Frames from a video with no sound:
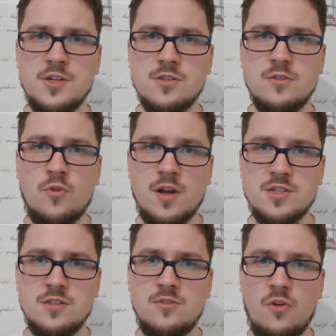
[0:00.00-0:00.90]
on Russian
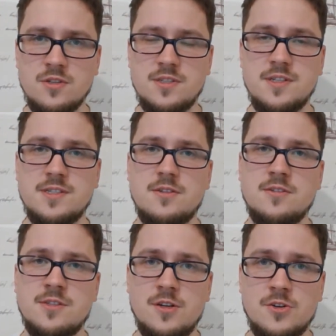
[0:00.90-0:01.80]
atrocities on
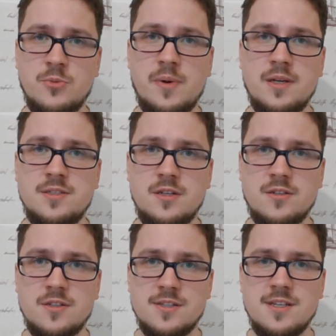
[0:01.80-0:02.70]
the occupied
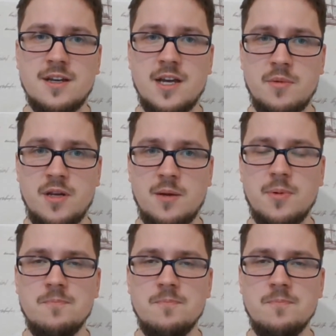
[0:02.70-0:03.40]
territories are coming up.